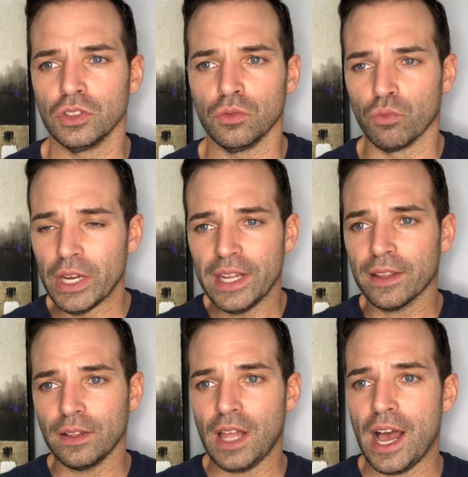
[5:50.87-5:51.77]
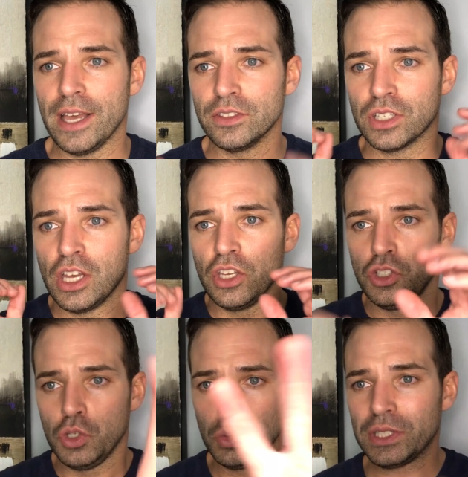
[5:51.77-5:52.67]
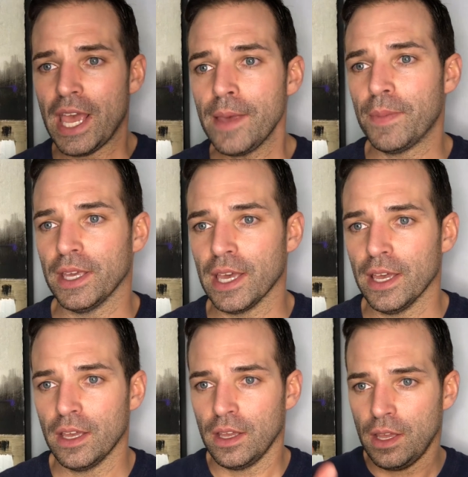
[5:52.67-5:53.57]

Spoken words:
reading the lines, you taping it